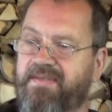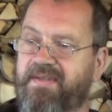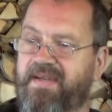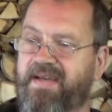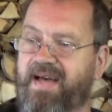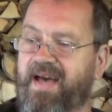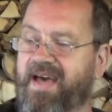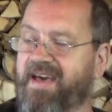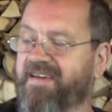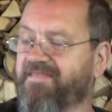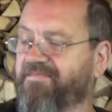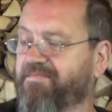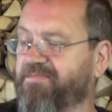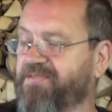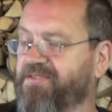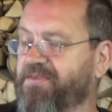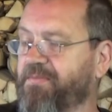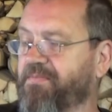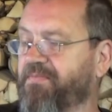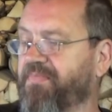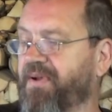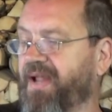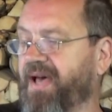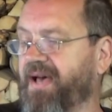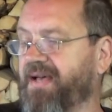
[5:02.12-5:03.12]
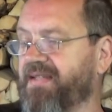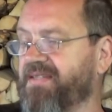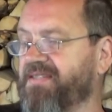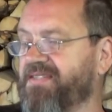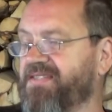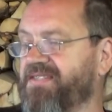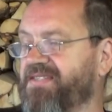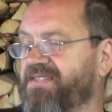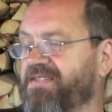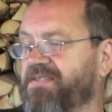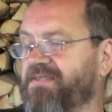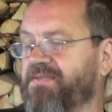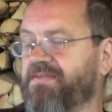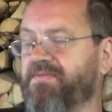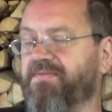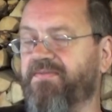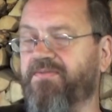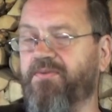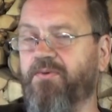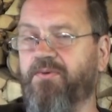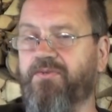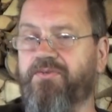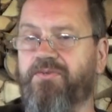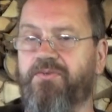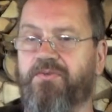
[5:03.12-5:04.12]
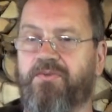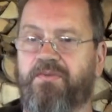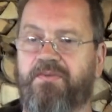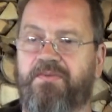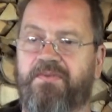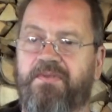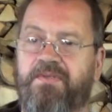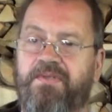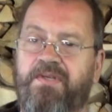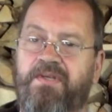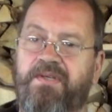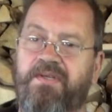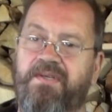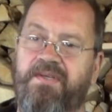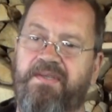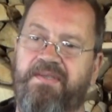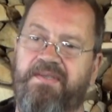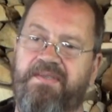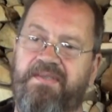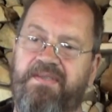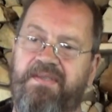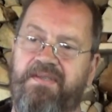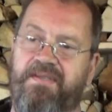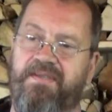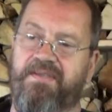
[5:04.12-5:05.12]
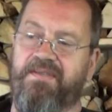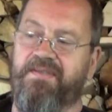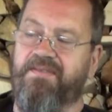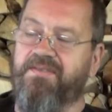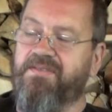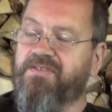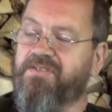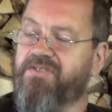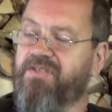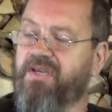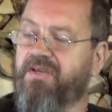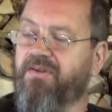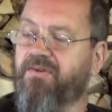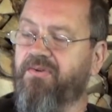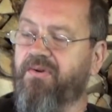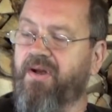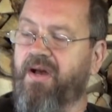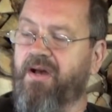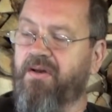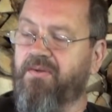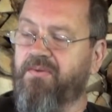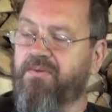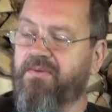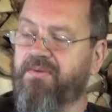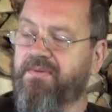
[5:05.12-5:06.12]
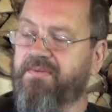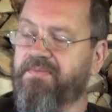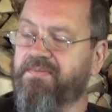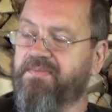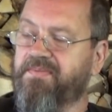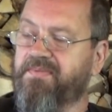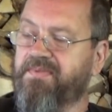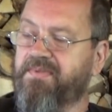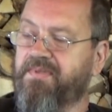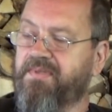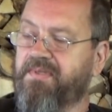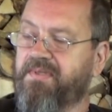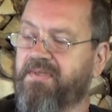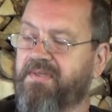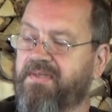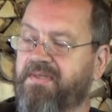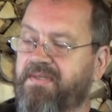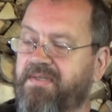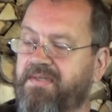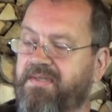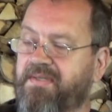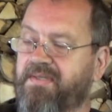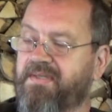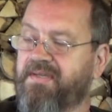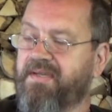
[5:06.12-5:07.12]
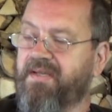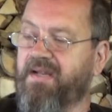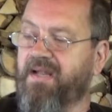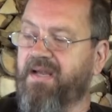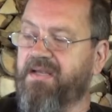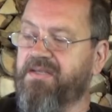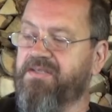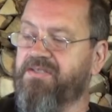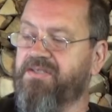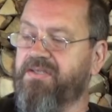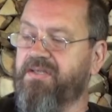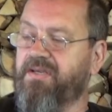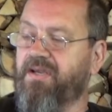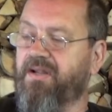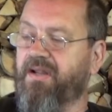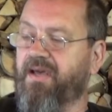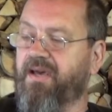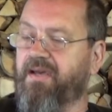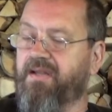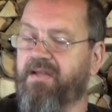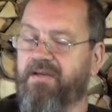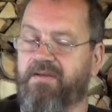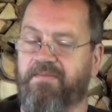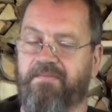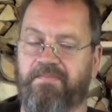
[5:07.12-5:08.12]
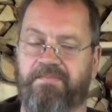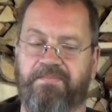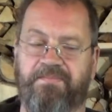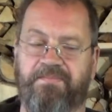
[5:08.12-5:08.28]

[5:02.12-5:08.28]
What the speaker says: I have some plants for you. Yeah, stick around and I'll see you later.